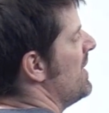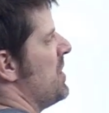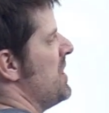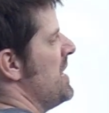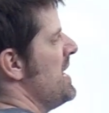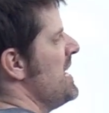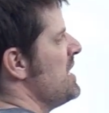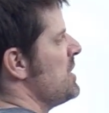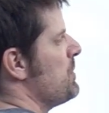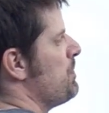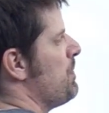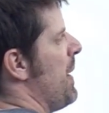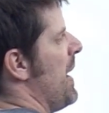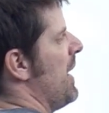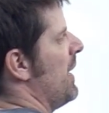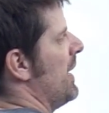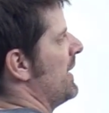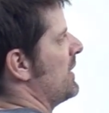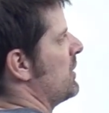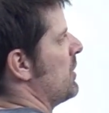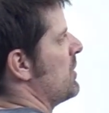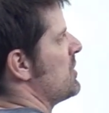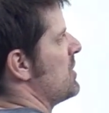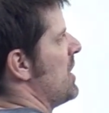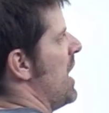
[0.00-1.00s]
these pi
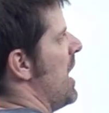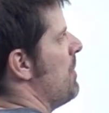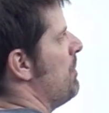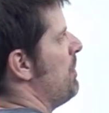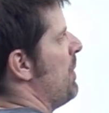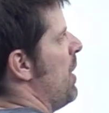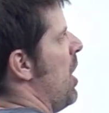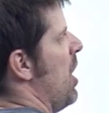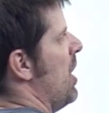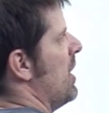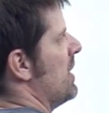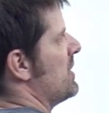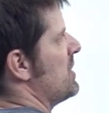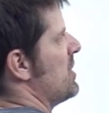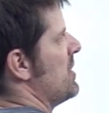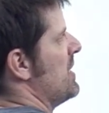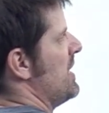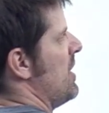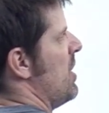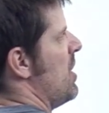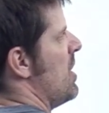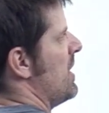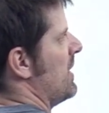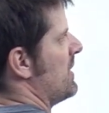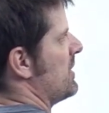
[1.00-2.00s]
electrons up onto
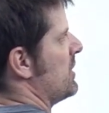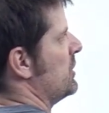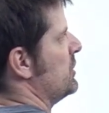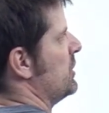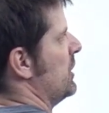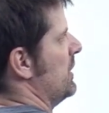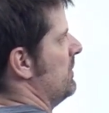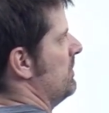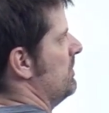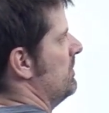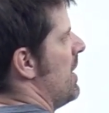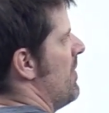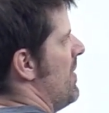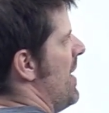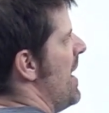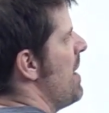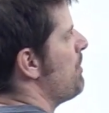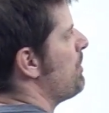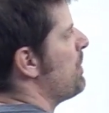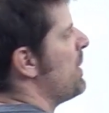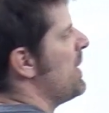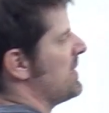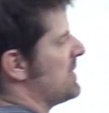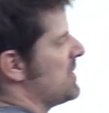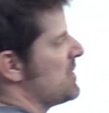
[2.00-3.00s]
the oxygen. In that
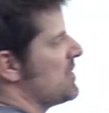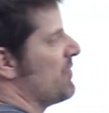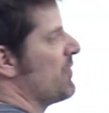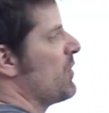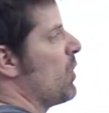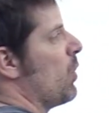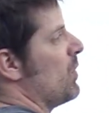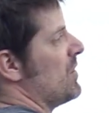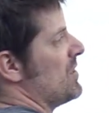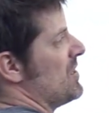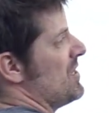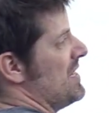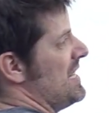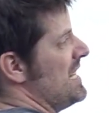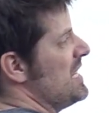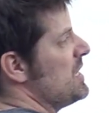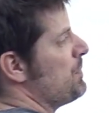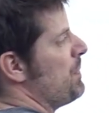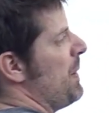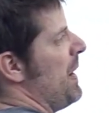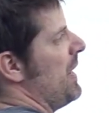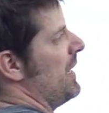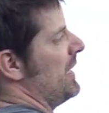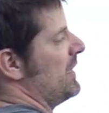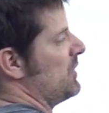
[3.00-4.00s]
process, of course, these
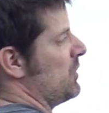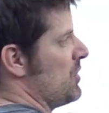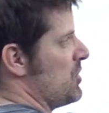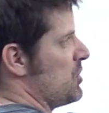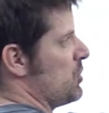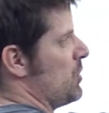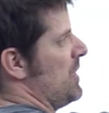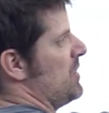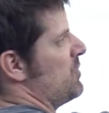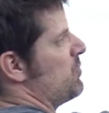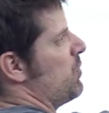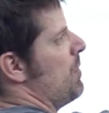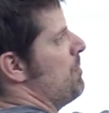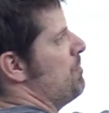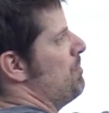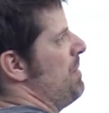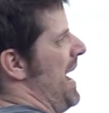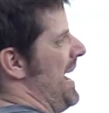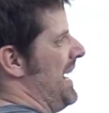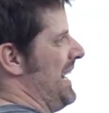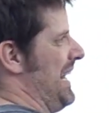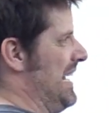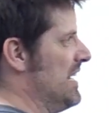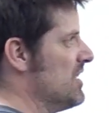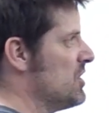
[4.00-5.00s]
pi electrons transform
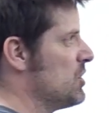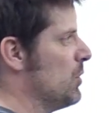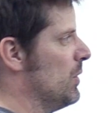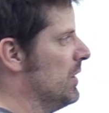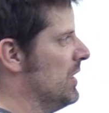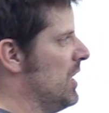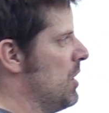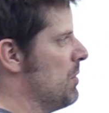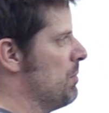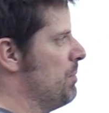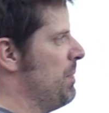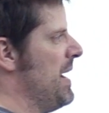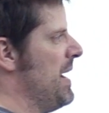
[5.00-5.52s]
back into a lone